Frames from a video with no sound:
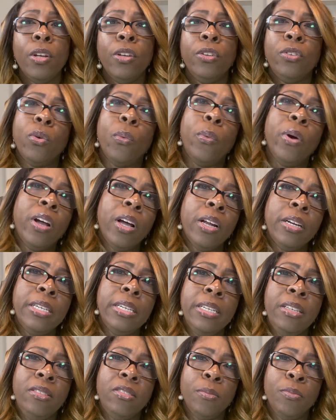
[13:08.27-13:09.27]
So we're going to
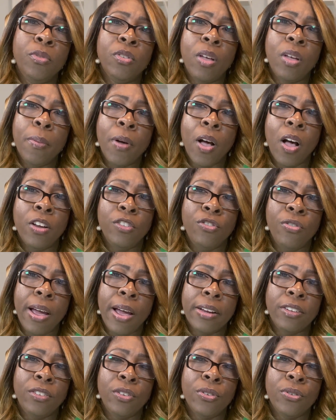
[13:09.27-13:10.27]
need some
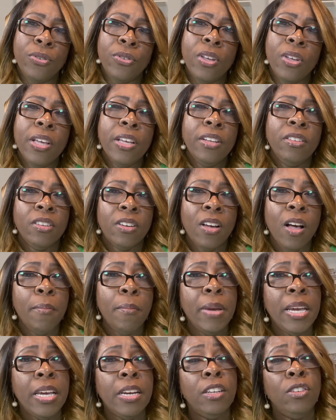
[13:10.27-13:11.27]
subcontractors to
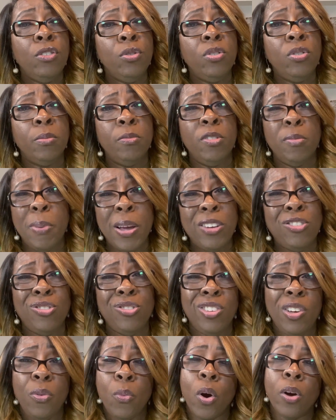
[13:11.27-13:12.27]
come in and do some
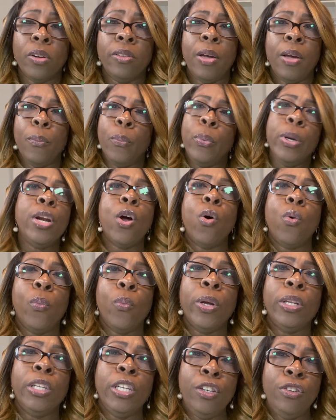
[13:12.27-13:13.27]
specialty work that we don't
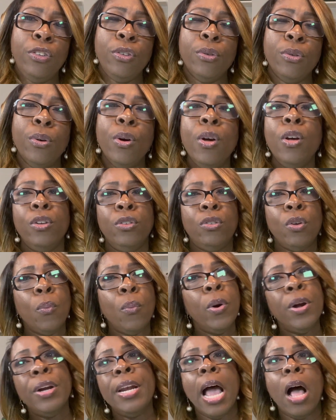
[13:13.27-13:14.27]
really do. So
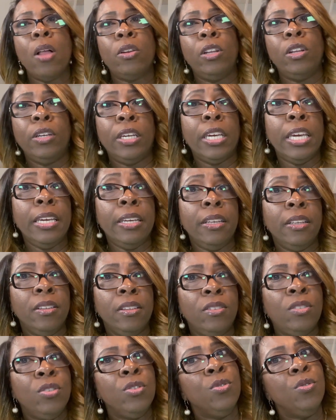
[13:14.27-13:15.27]
we're now looking
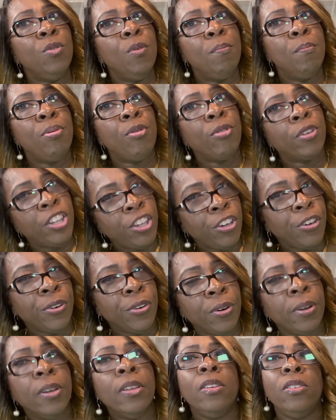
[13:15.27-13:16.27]
to
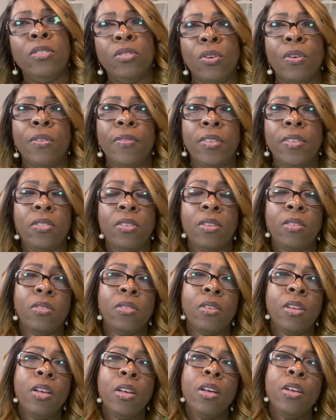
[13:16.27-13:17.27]
procure services.